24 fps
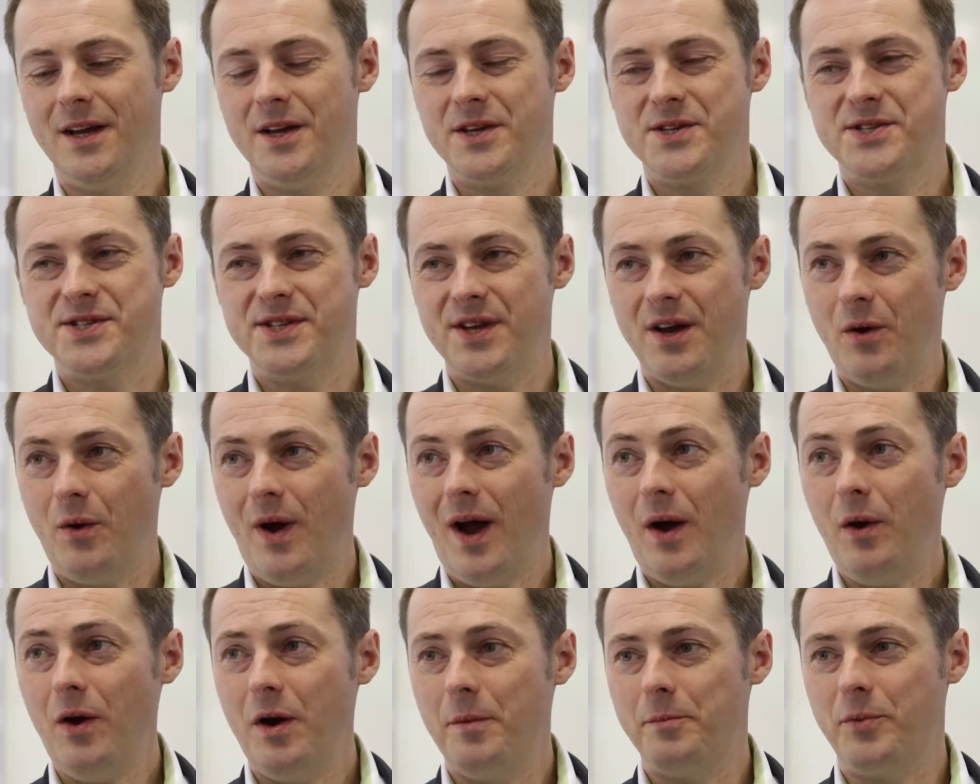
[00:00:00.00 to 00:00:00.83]
So
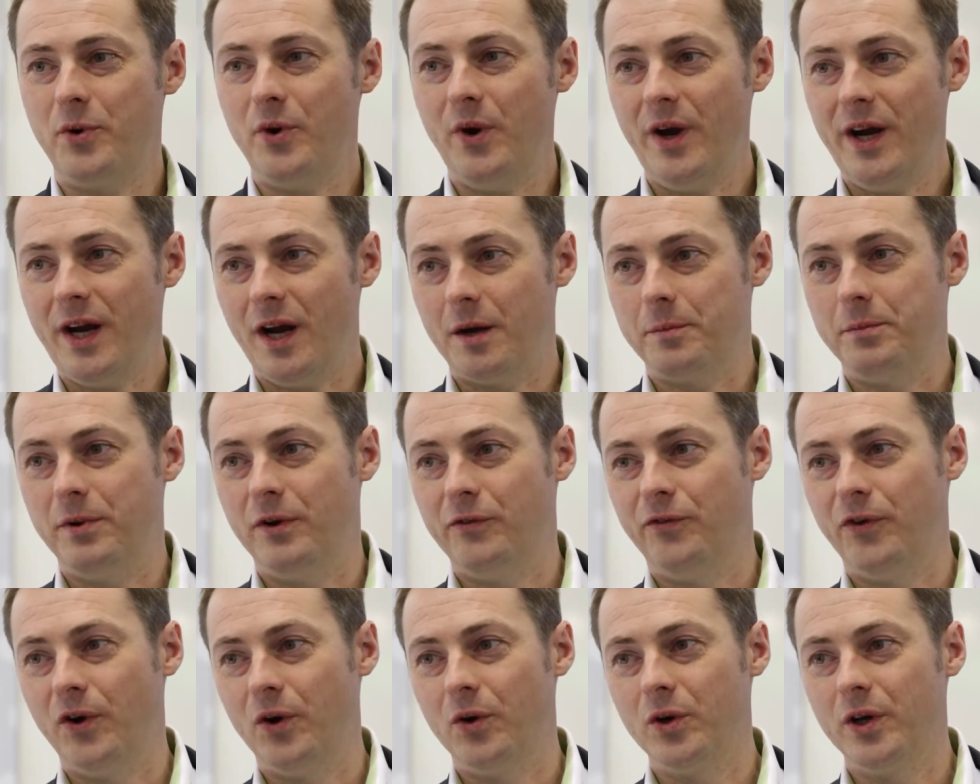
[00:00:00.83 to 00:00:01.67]
our product
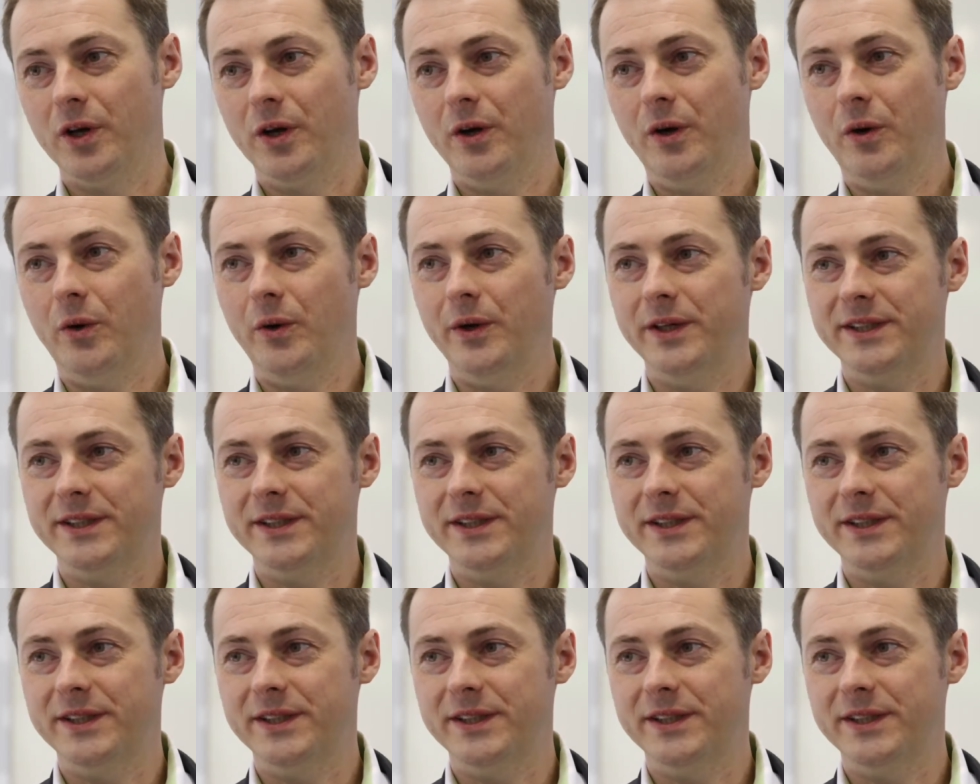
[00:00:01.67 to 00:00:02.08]
portfolio